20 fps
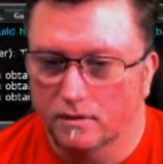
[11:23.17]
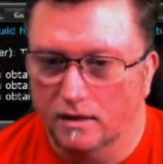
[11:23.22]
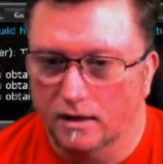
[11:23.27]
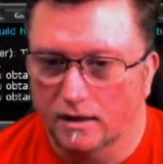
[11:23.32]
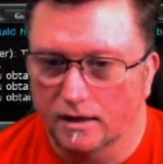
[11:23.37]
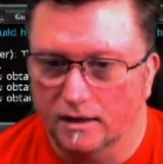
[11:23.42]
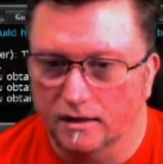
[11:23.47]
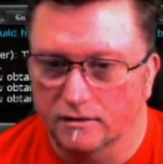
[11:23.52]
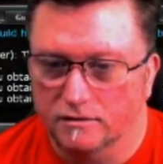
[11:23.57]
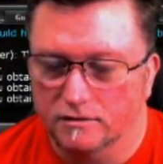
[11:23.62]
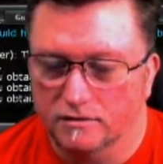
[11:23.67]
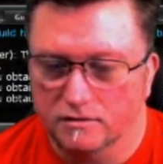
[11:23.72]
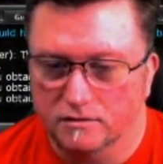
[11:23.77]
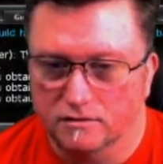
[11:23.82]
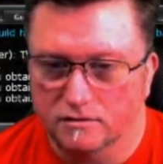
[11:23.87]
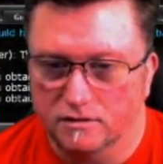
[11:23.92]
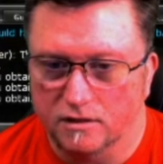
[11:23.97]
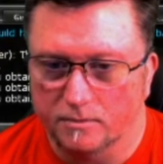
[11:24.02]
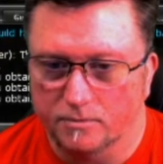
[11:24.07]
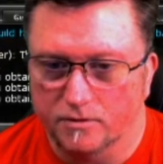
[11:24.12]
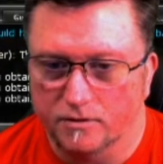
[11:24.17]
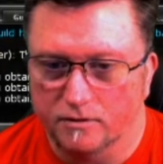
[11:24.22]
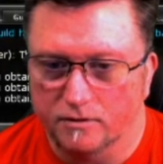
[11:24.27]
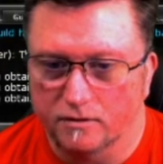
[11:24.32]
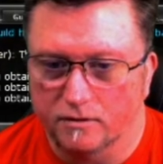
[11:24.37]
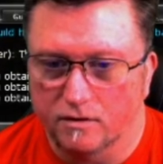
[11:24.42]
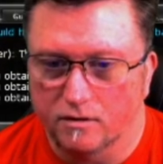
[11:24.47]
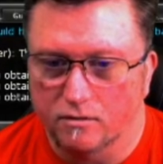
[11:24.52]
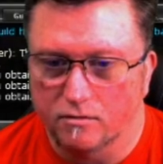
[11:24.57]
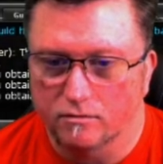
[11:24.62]
I guess something to
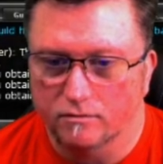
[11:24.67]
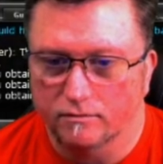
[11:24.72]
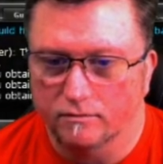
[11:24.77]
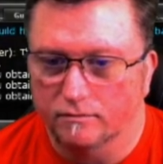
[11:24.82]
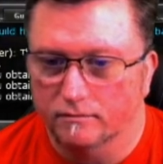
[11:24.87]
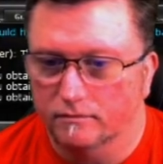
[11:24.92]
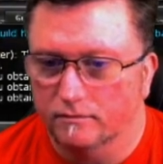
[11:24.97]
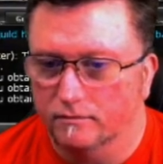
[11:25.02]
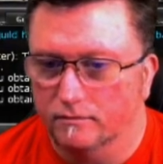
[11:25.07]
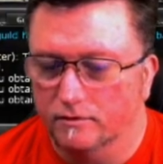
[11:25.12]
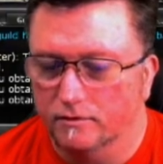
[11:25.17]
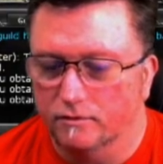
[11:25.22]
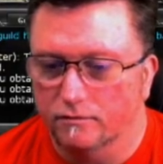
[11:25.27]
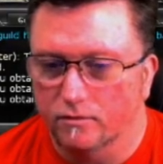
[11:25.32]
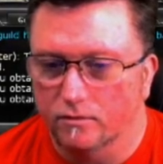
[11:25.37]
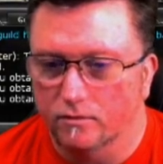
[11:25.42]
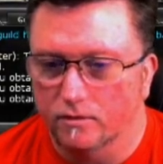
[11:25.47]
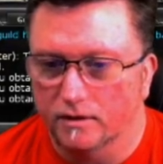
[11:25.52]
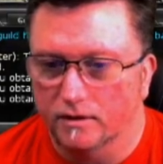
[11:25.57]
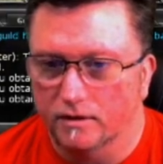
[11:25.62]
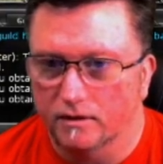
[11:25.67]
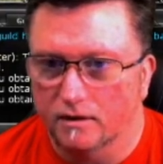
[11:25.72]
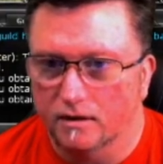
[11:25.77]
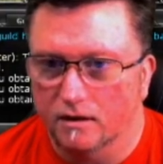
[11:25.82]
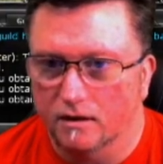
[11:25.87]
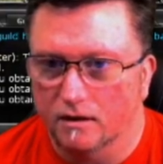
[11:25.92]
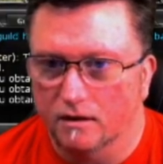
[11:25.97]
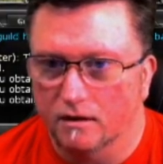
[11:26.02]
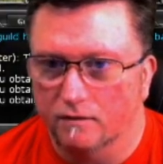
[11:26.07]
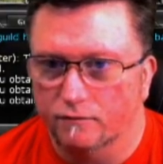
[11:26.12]
note: you've only
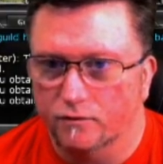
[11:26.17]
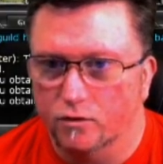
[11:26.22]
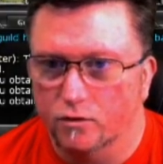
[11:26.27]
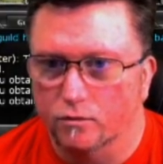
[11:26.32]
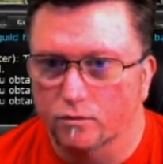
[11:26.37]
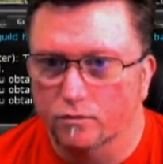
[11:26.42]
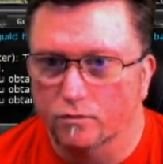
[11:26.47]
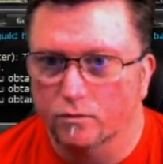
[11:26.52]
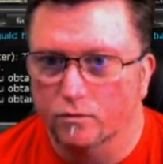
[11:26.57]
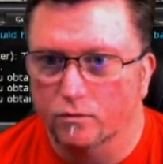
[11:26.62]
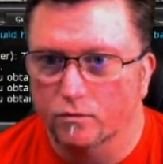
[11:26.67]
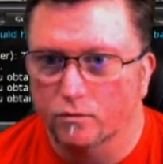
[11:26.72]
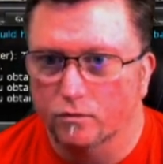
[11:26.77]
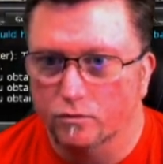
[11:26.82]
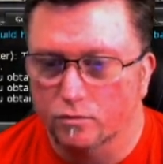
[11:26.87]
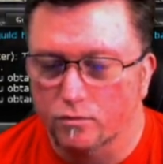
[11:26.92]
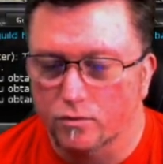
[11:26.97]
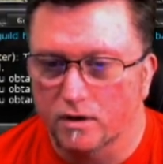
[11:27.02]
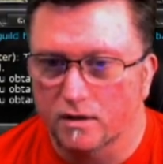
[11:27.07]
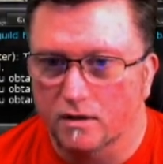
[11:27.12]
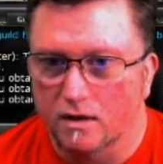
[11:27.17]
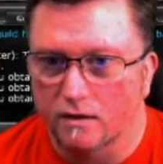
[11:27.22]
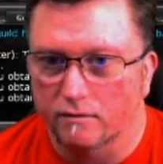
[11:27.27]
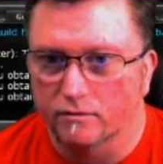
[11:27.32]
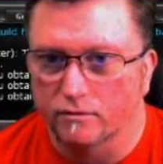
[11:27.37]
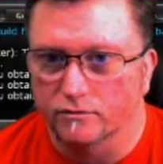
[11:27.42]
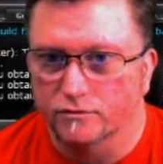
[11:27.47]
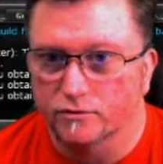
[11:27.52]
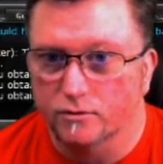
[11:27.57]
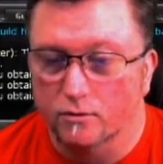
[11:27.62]
if you're 3
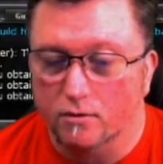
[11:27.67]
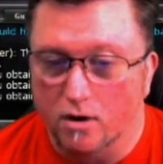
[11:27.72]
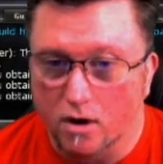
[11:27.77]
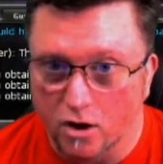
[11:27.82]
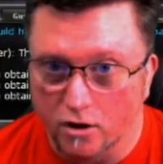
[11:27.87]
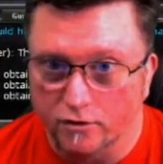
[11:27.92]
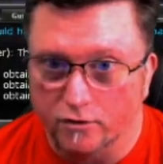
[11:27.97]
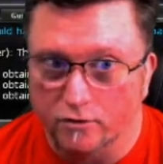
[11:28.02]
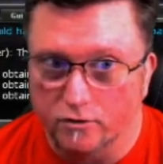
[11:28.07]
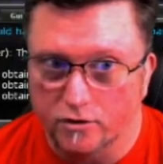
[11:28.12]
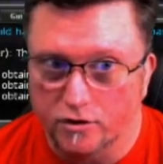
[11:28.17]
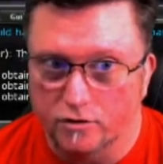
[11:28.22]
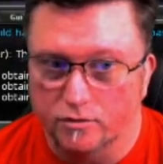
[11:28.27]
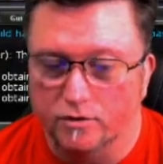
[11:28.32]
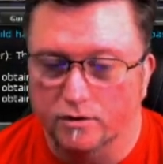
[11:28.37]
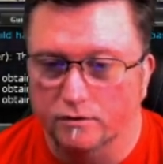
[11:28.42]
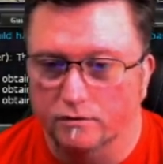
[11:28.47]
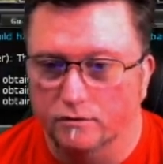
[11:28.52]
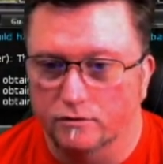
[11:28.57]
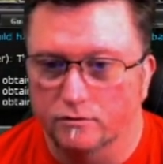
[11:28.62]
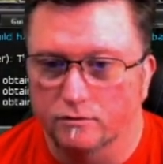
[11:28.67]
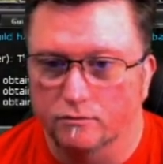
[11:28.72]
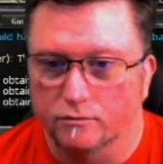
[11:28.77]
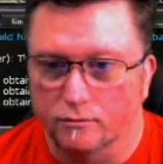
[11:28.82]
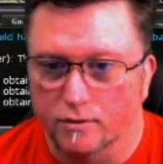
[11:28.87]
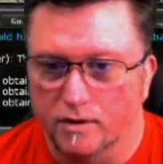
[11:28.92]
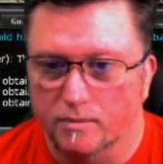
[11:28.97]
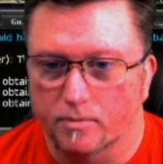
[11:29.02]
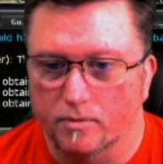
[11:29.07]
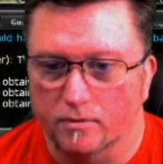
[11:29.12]
levels or under, you can do
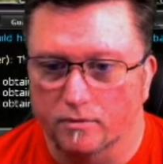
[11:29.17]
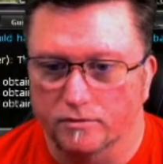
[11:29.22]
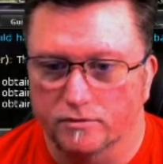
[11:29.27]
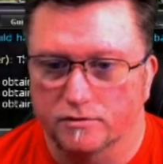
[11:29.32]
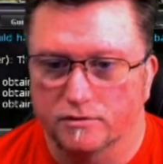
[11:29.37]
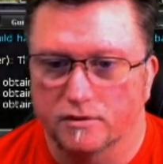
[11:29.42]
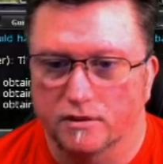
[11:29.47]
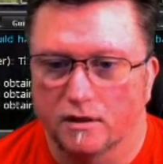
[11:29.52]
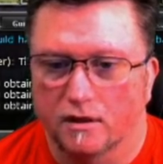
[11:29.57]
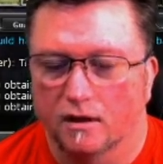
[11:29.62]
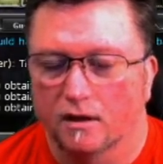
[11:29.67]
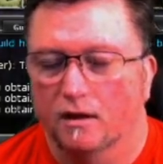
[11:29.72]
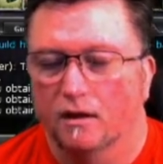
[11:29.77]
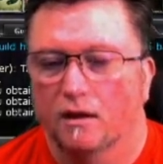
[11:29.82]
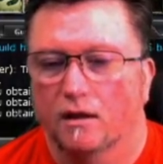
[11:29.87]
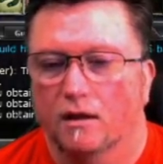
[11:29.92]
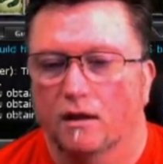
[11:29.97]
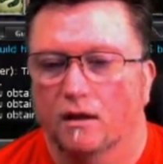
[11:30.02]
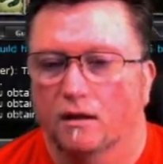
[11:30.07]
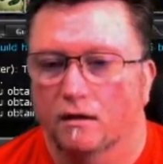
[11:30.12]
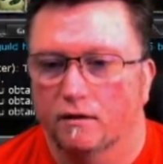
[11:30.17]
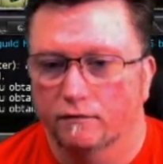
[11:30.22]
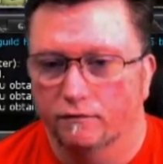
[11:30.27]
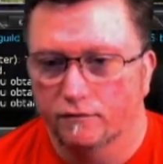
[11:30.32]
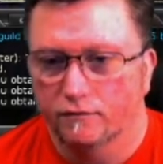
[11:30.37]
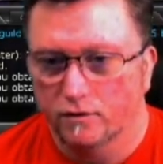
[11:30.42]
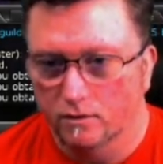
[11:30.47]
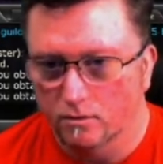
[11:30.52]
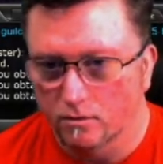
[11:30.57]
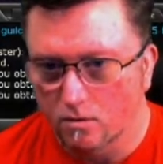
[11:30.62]
Reapers.
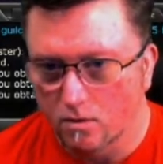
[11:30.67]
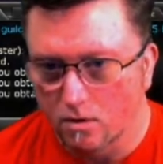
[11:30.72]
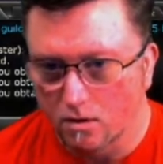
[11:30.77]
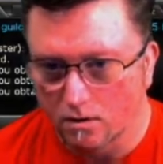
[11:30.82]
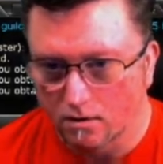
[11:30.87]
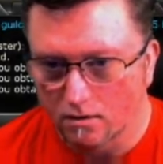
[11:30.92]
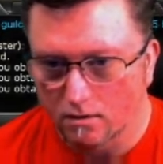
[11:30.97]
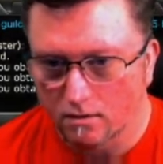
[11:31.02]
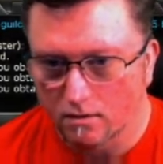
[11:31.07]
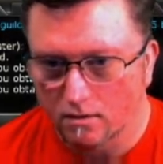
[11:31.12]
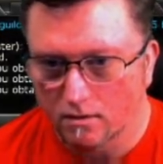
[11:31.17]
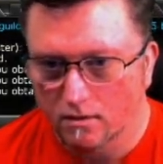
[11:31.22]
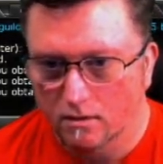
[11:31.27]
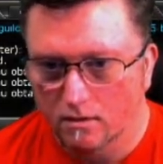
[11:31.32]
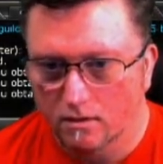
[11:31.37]
If you are,